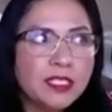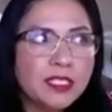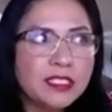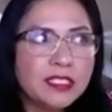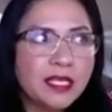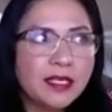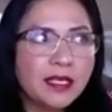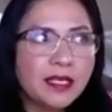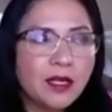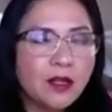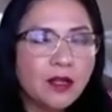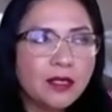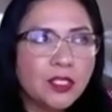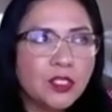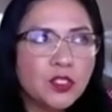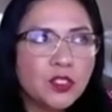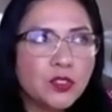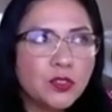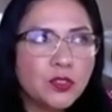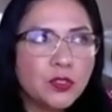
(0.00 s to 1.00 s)
take a lot
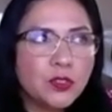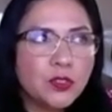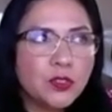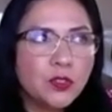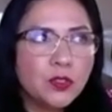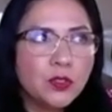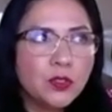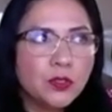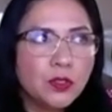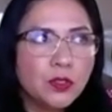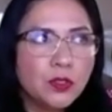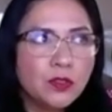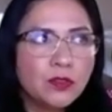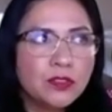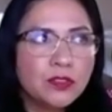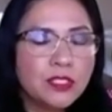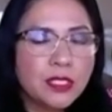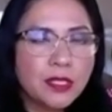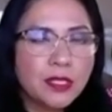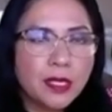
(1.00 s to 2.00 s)
into
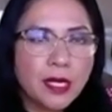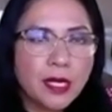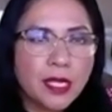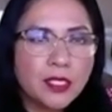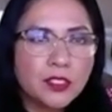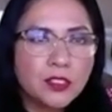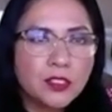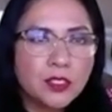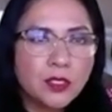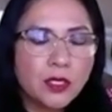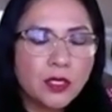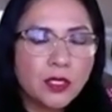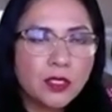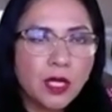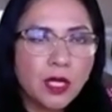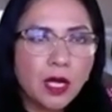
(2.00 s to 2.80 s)
consideration